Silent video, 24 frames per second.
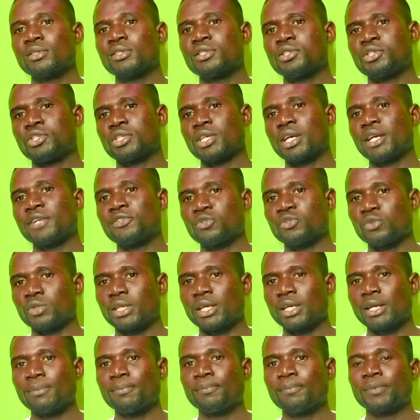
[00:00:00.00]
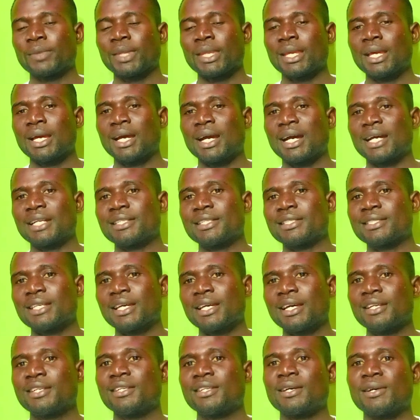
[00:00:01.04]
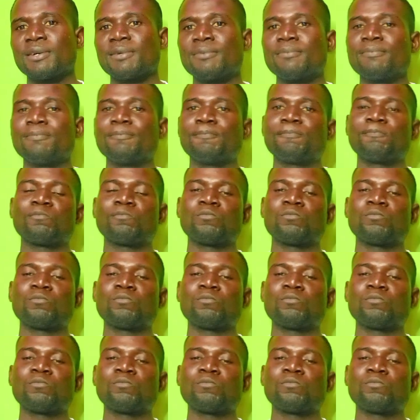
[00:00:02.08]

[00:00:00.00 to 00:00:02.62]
share it to them and tell them